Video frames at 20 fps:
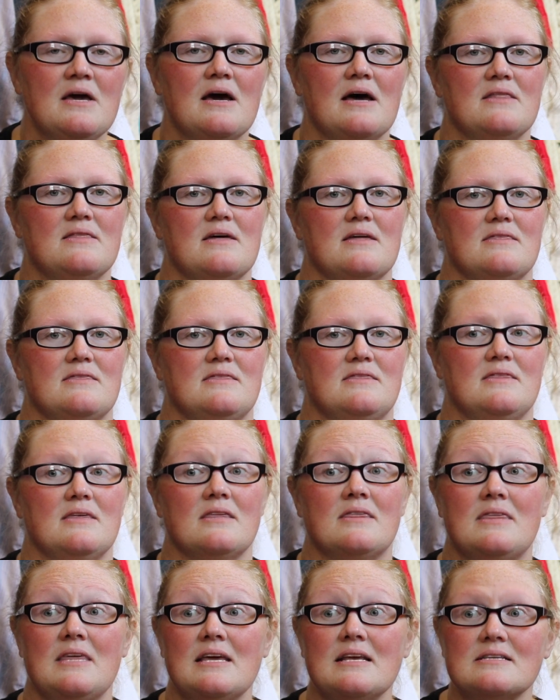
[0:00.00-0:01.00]
and that the
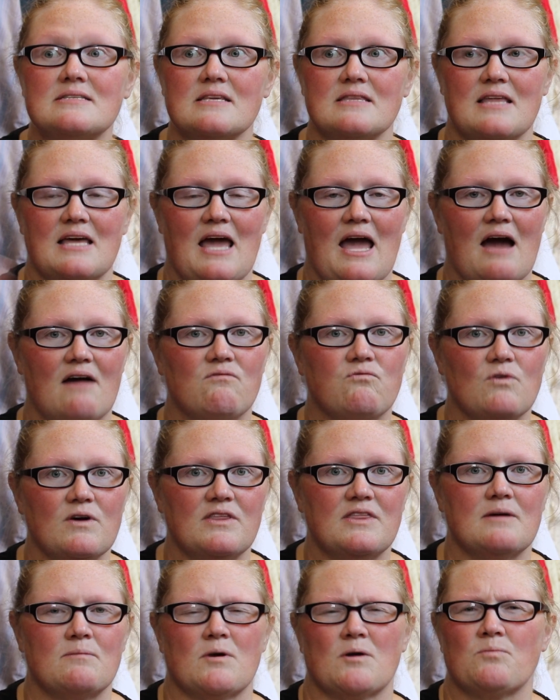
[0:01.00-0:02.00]
things that they have
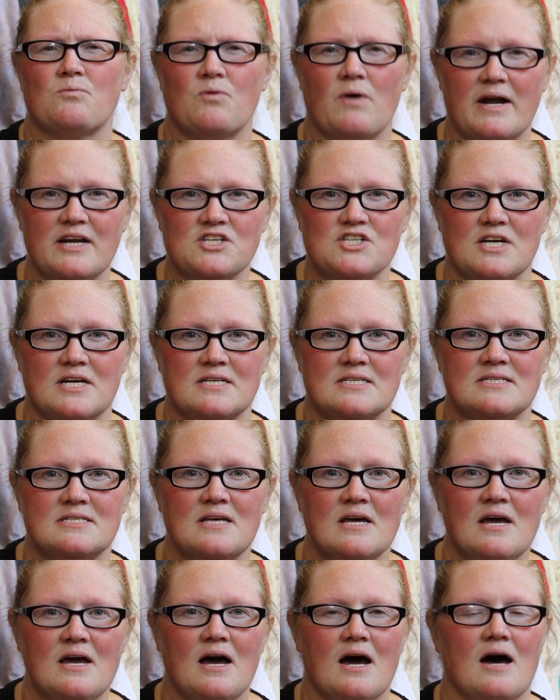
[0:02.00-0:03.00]
with them are precious
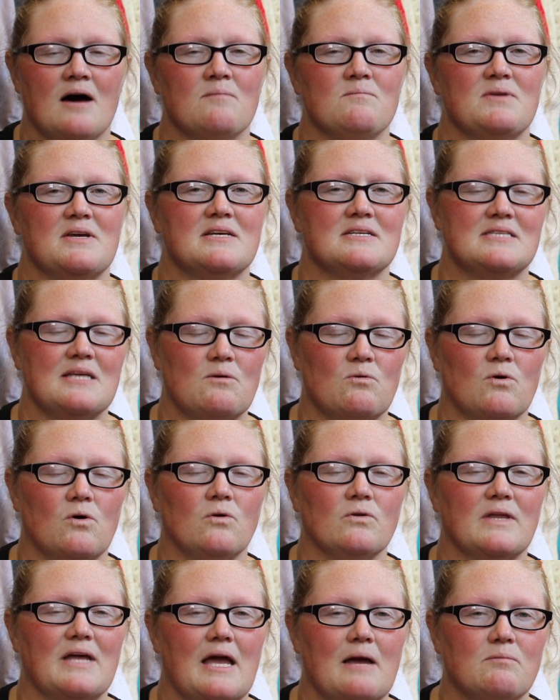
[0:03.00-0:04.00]
because they were
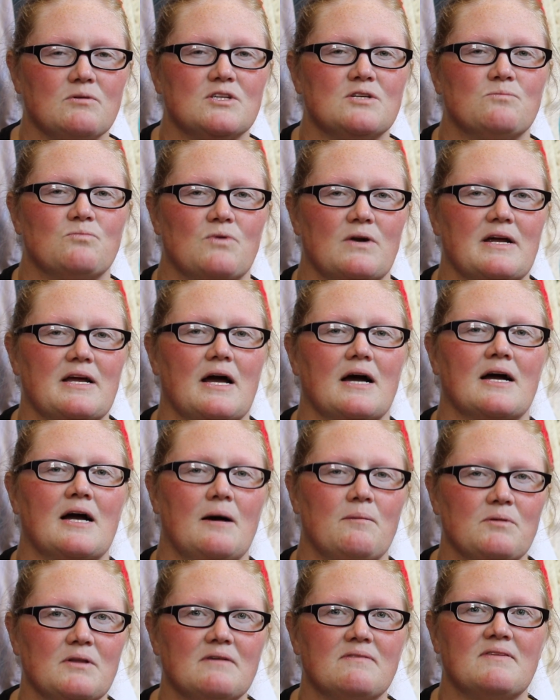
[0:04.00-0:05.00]
only able to bring a
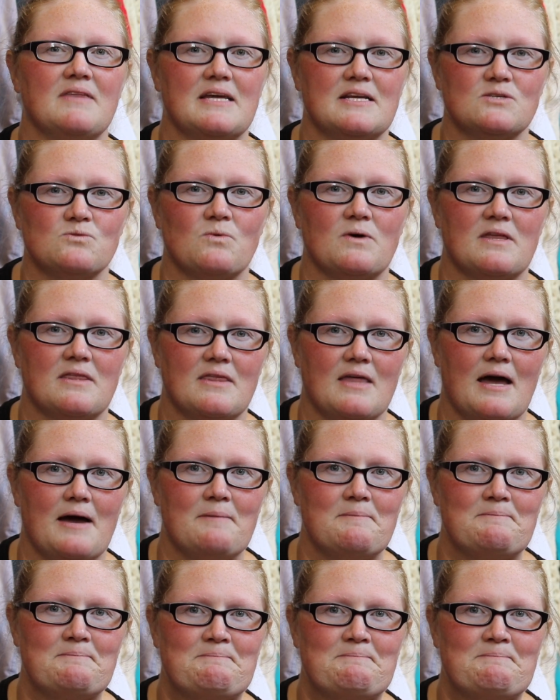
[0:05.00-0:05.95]
couple of things with them.